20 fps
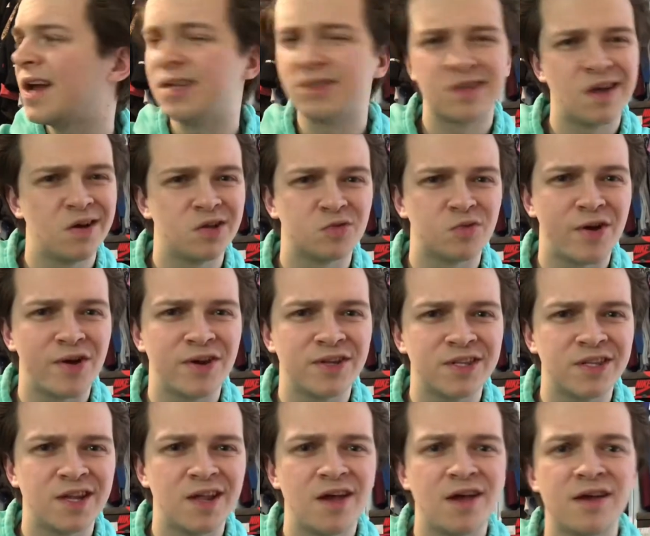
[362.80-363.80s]
what I was wearing
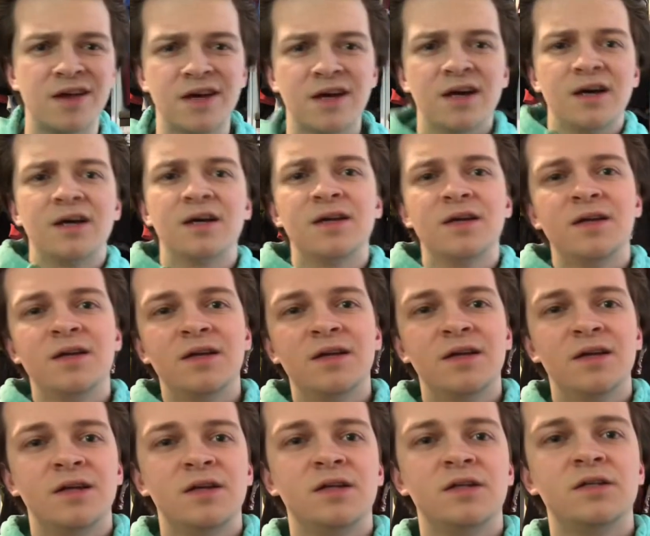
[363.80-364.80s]
today.
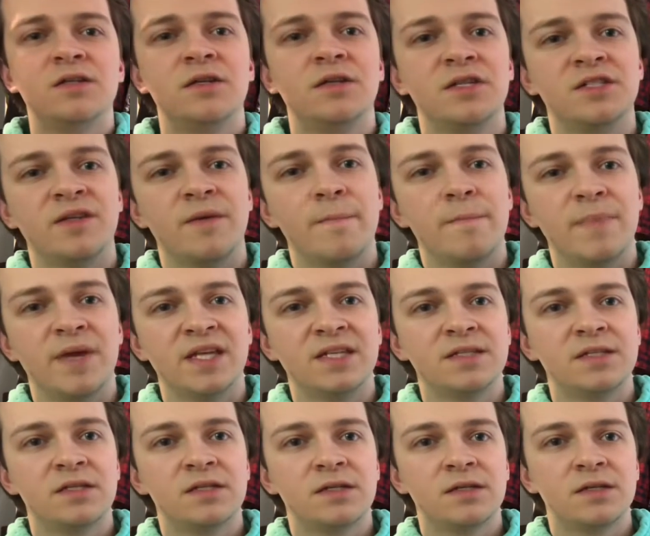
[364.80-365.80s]
Just a
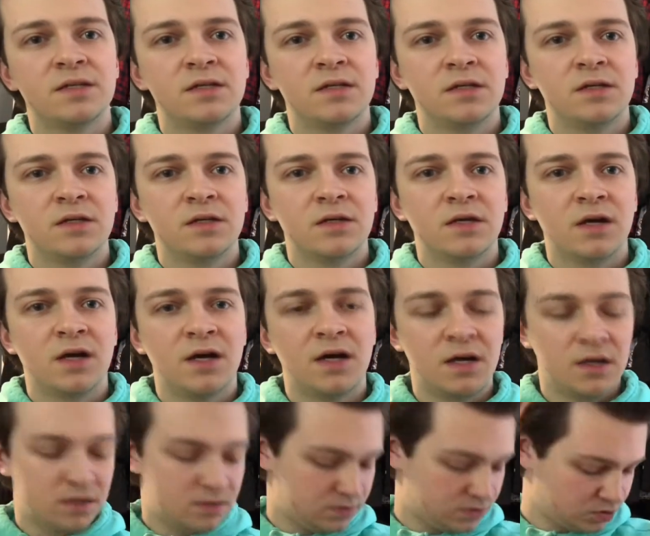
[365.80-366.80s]
mint
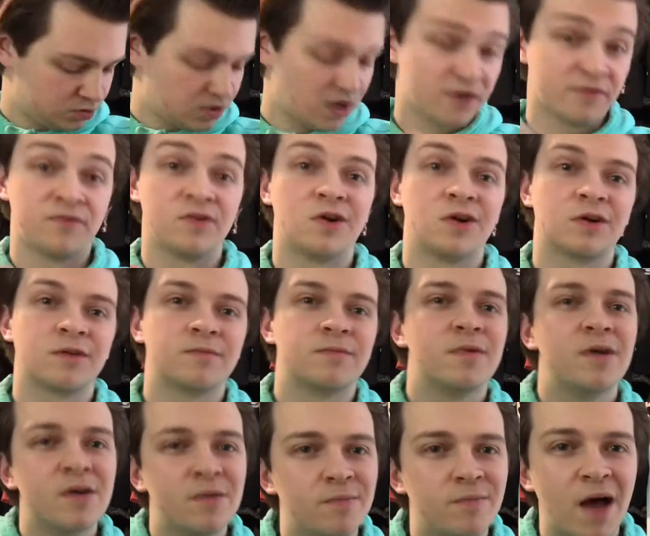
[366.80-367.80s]
Triferg
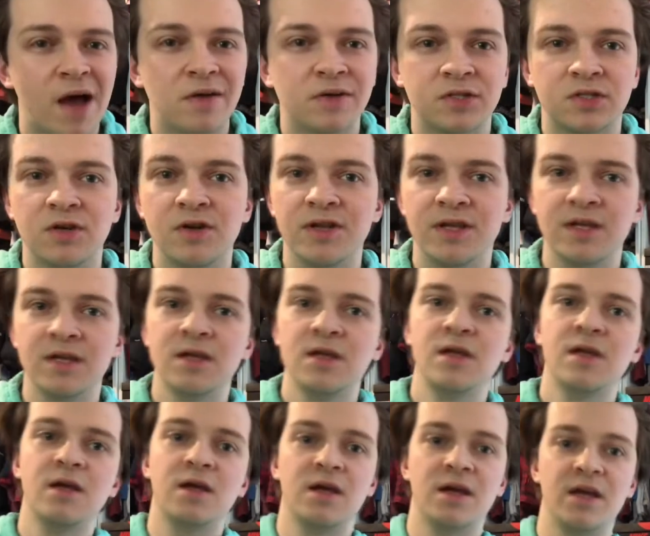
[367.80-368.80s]
Palace hoodie,
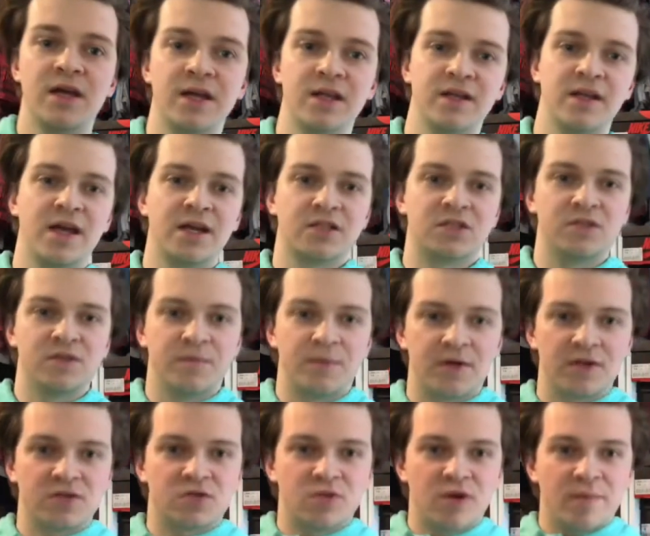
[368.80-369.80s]
and actually a pair
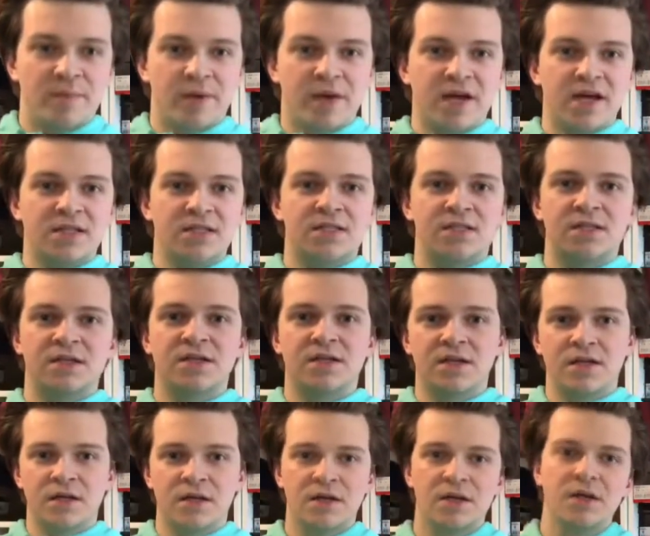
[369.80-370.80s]
of sweatpants
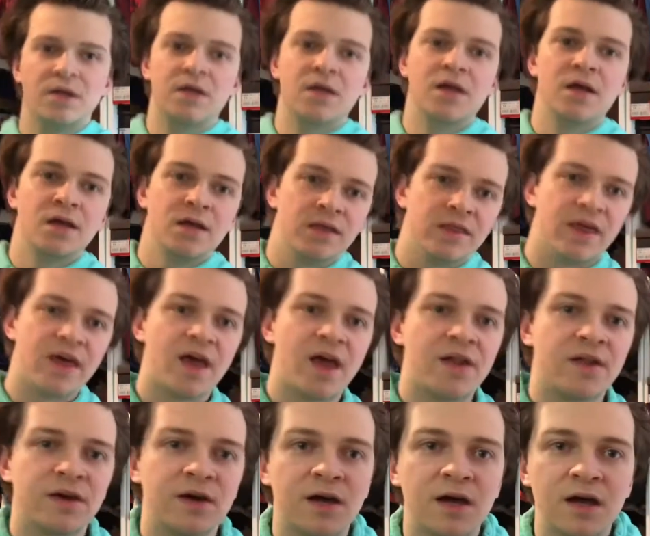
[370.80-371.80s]
that
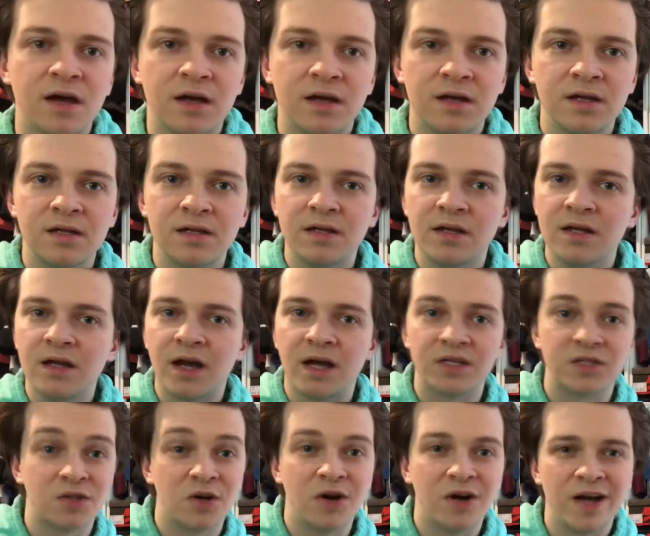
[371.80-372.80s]
I
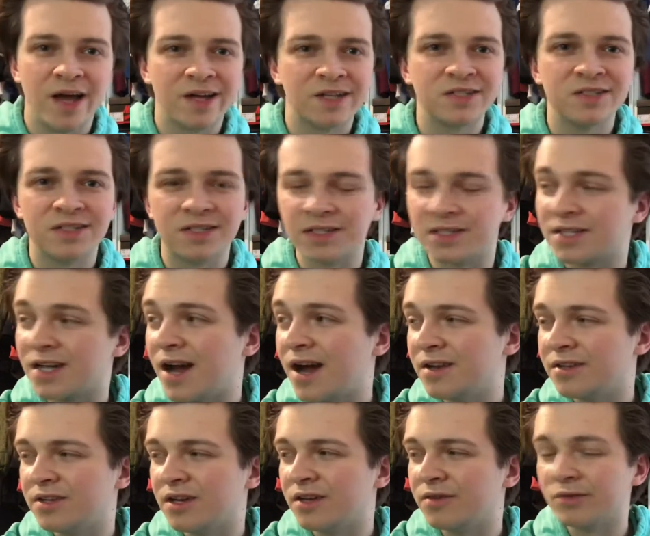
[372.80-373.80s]
saw actually because
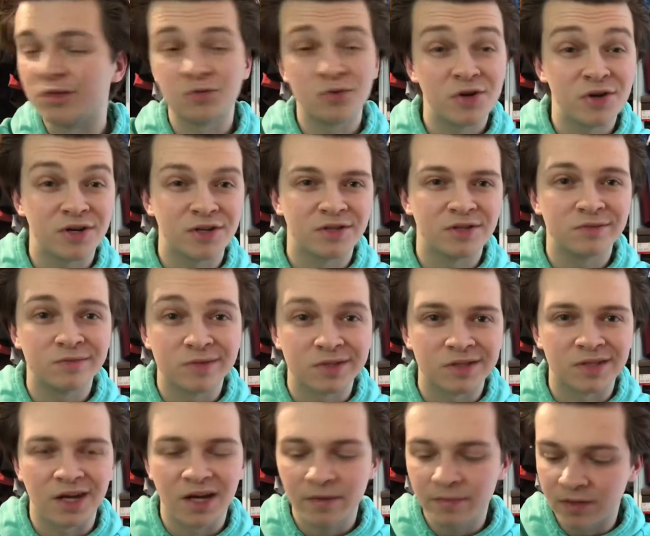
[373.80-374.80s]
Kanye was wearing them one
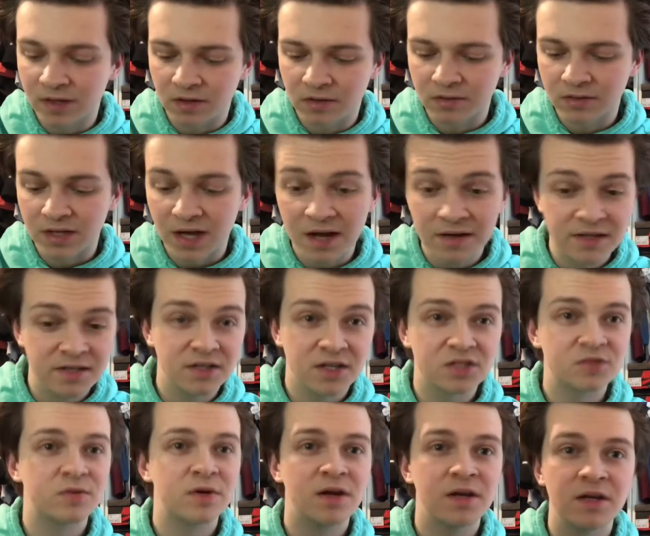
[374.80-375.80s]
time. You know, Kanye does
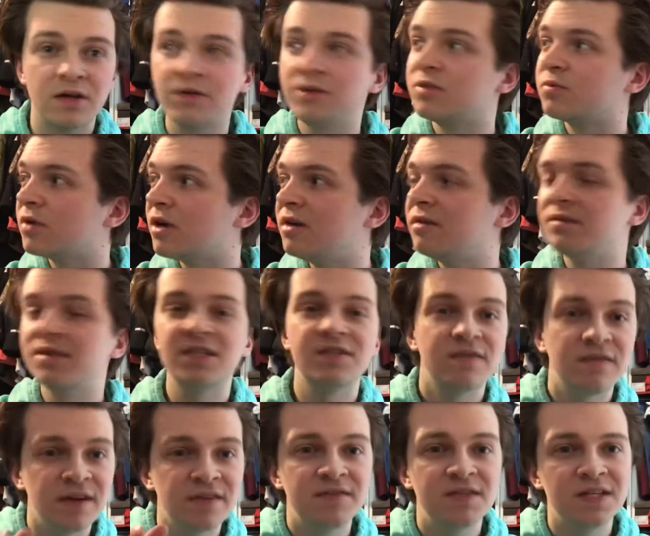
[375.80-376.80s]
wear. You know, he's wearing these
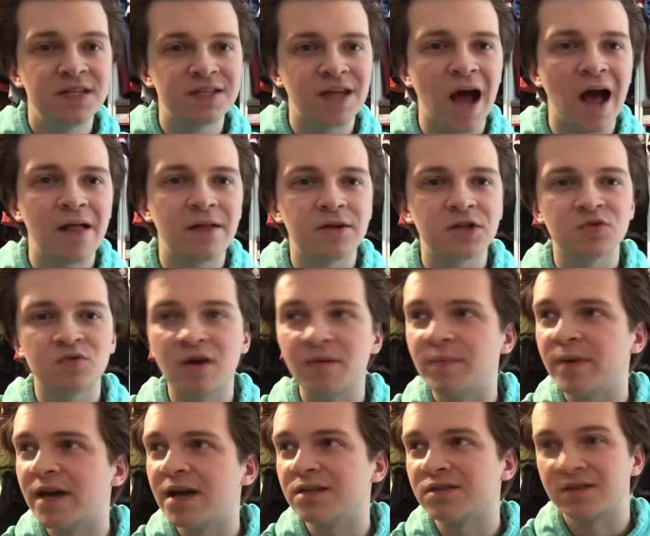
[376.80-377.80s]
$15
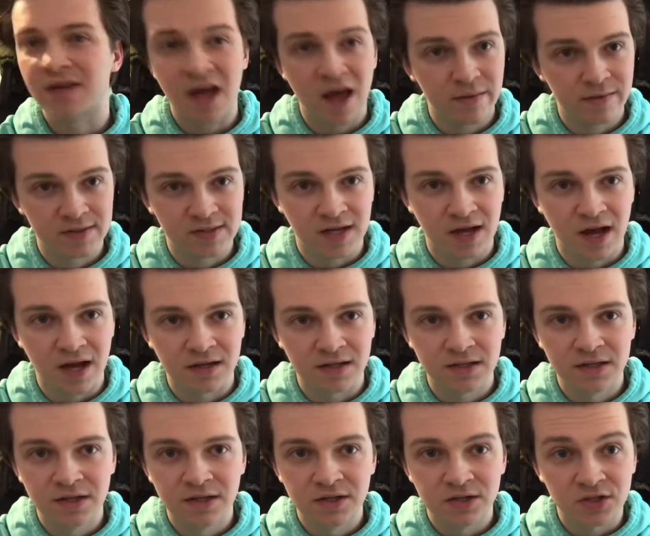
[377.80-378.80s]
sweatpants on Amazon,
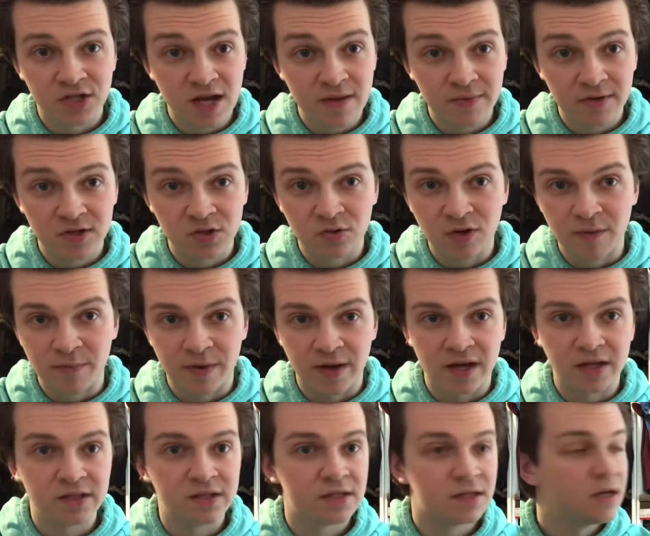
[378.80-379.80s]
Champion
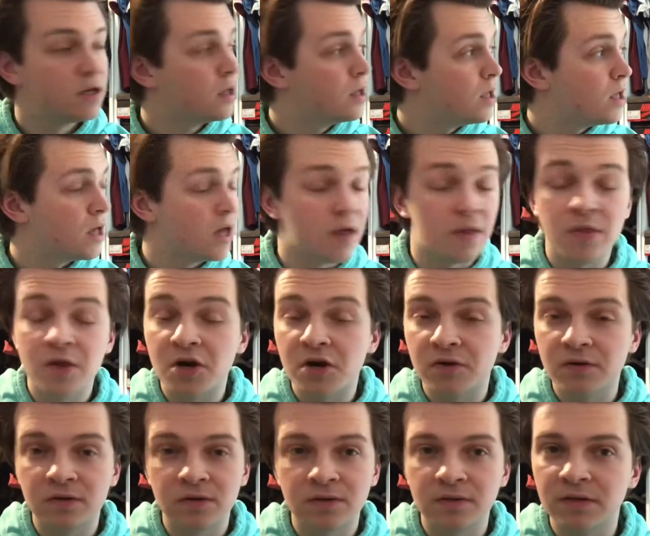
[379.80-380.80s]
sweatpants, and
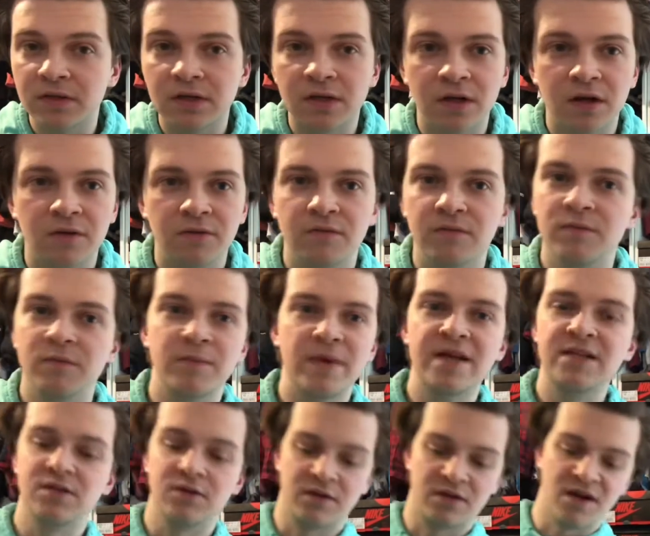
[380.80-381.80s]
they're
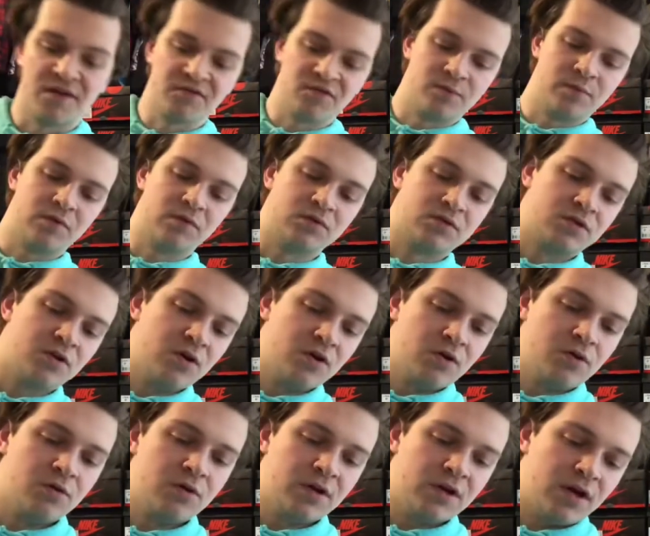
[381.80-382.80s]
amazingly comfortable.
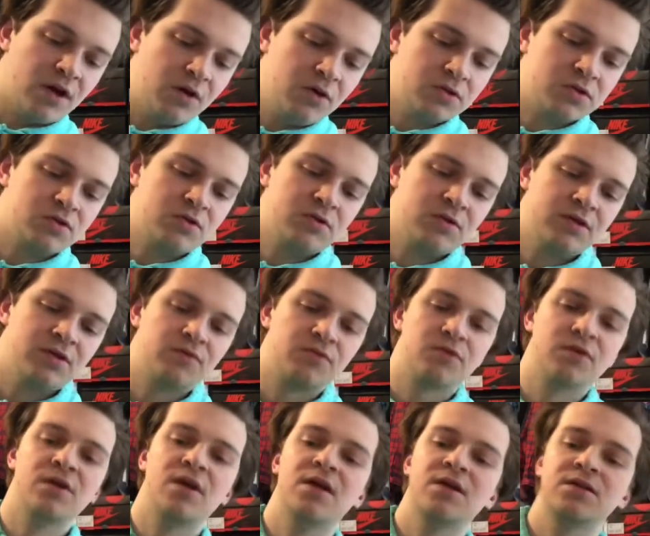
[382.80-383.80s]
So I didn't
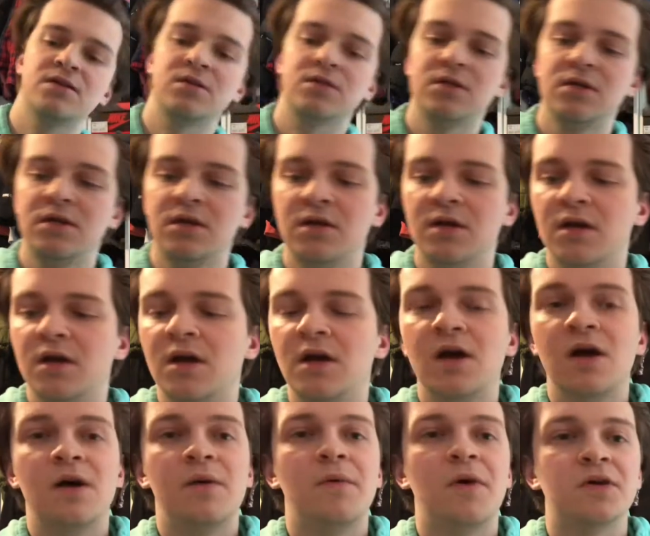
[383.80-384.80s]
realize
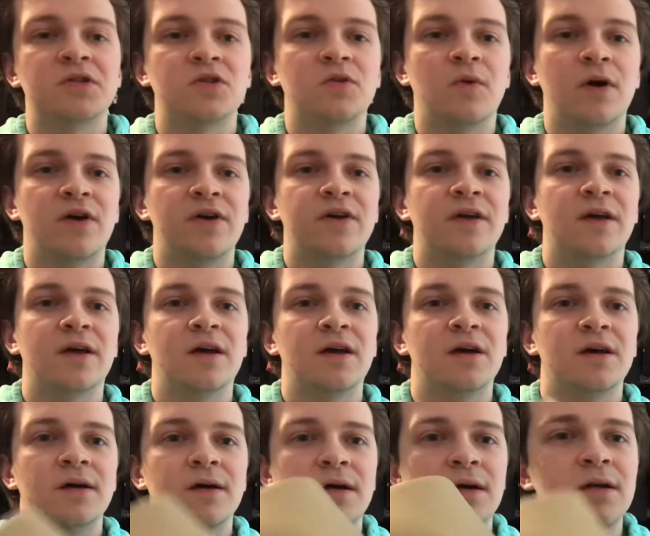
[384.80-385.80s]
I'm also wearing
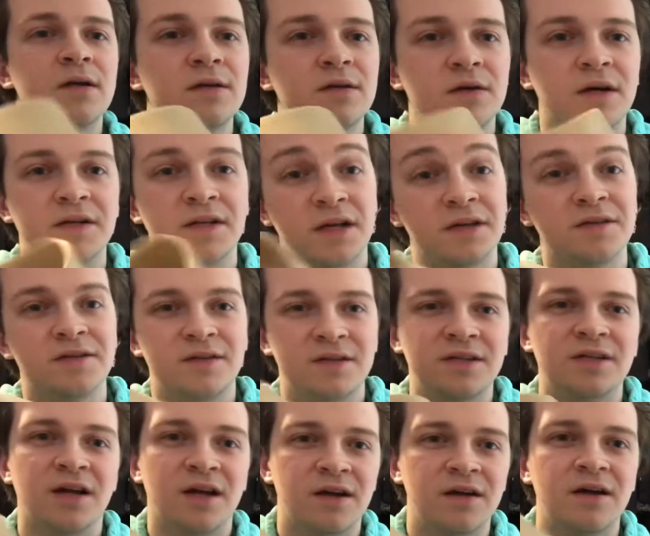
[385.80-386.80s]
I do,
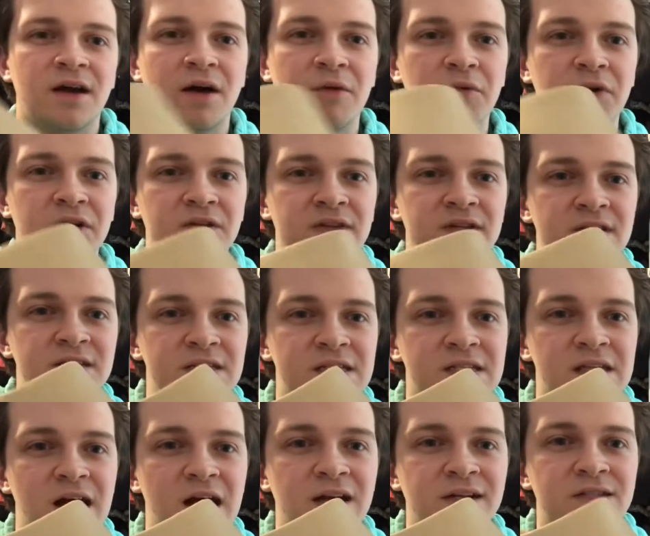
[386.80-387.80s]
yeah. I'm wearing the Yeezy
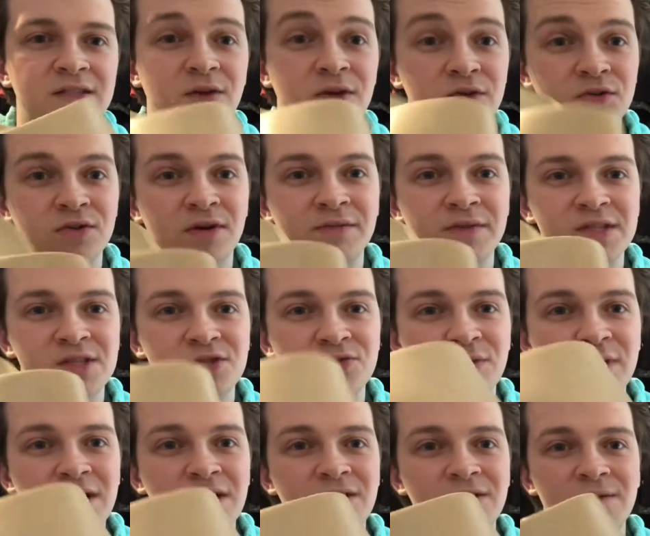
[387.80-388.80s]
slides, so I do have these as
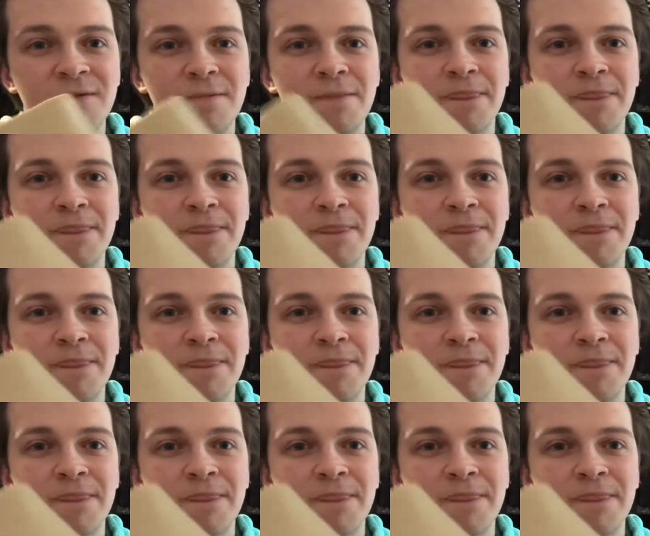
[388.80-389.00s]
well.